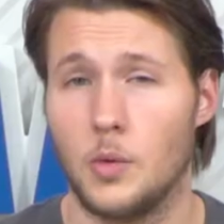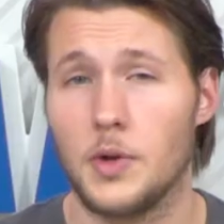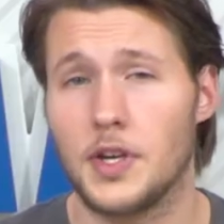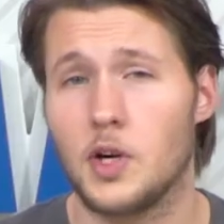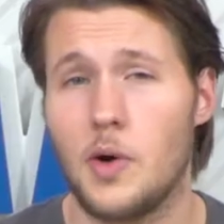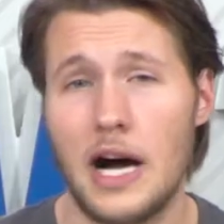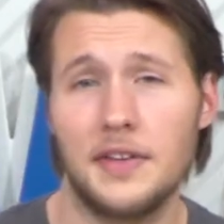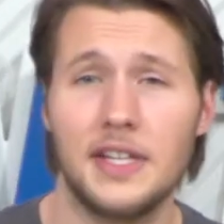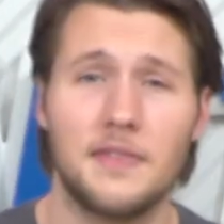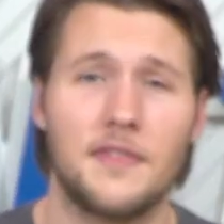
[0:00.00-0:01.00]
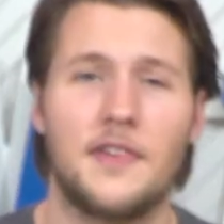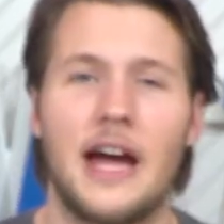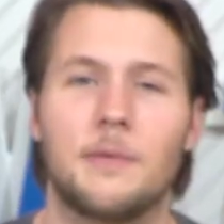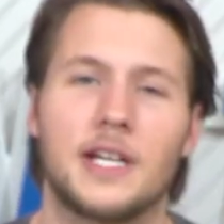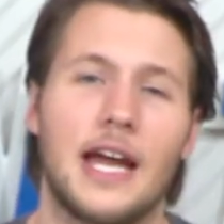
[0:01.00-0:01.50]
With the quality of the
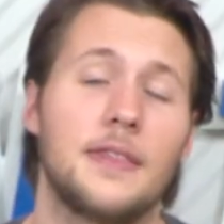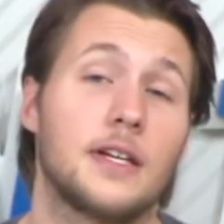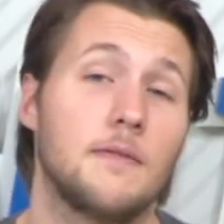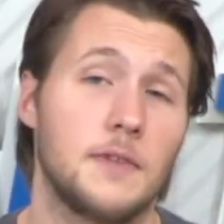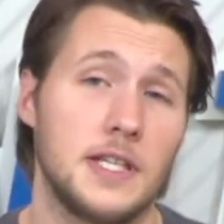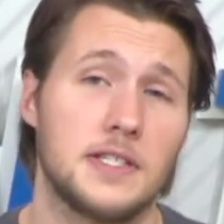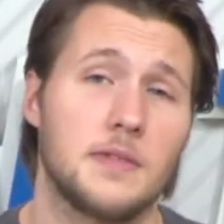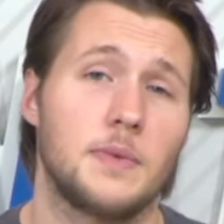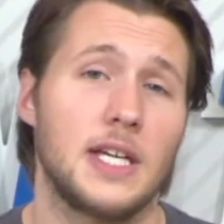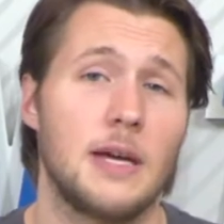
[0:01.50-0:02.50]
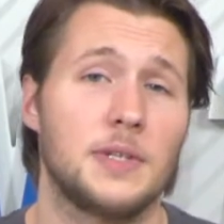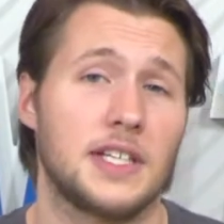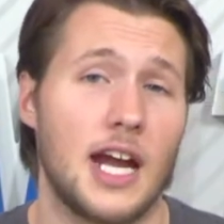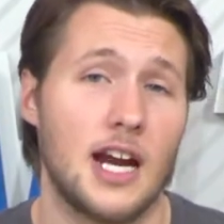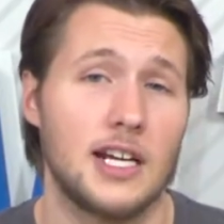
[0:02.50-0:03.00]
fabric and the convenience of being able to
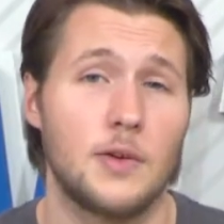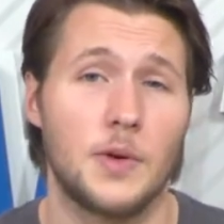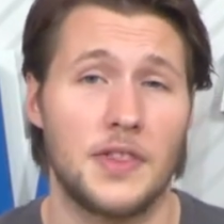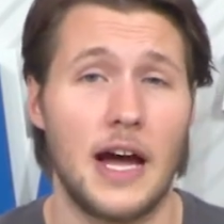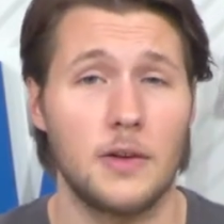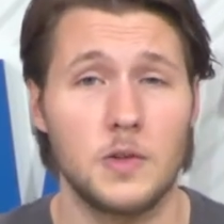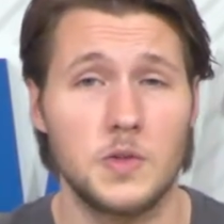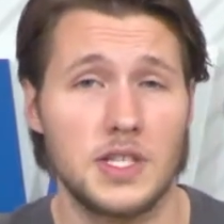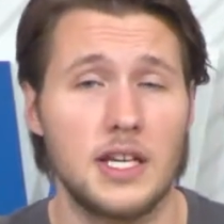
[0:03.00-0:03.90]
carry it without using